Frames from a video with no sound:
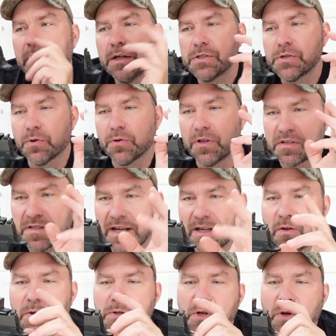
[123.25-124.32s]
So the side
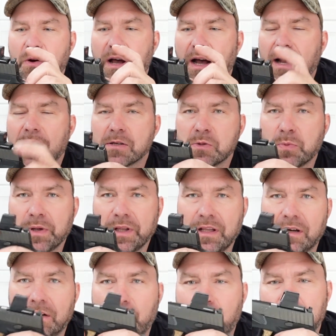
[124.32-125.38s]
also comes with
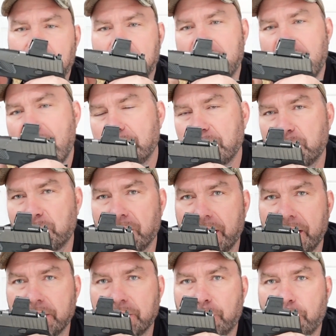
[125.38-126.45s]
the adapter
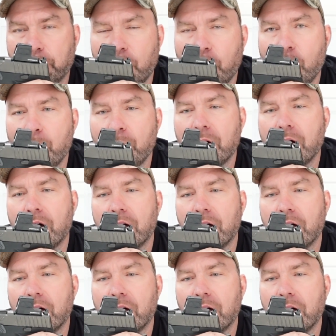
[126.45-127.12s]
plate from